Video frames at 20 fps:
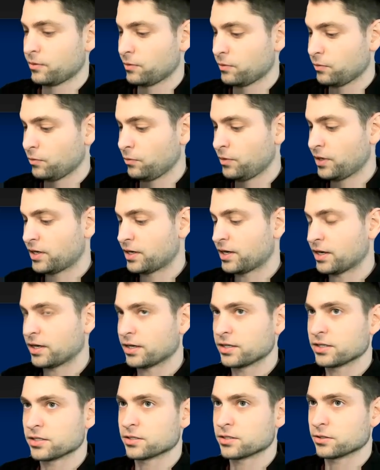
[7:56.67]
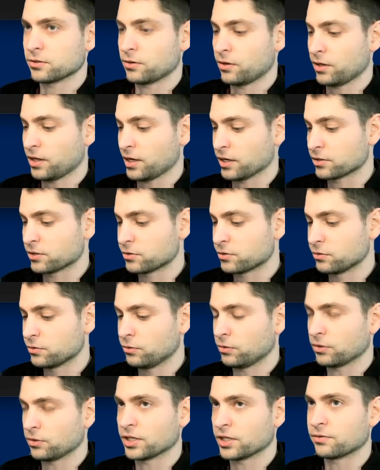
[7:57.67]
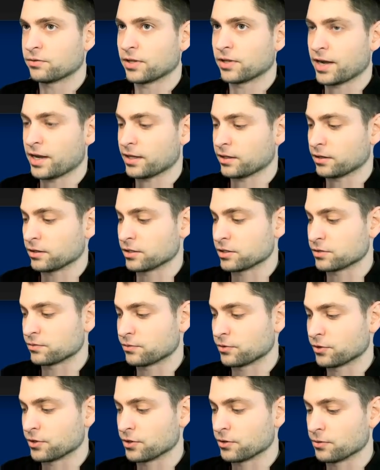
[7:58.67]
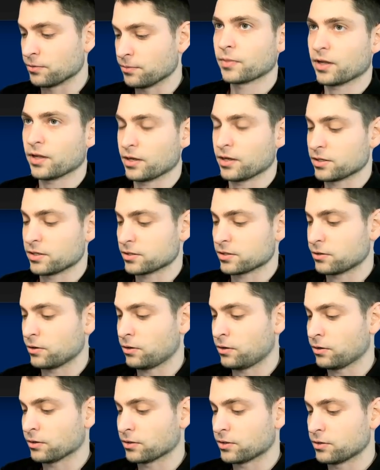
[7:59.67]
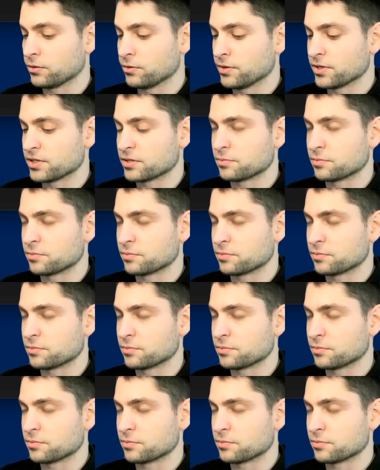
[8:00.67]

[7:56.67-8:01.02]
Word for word: We can install a tool that will handle this for you, and it's called U S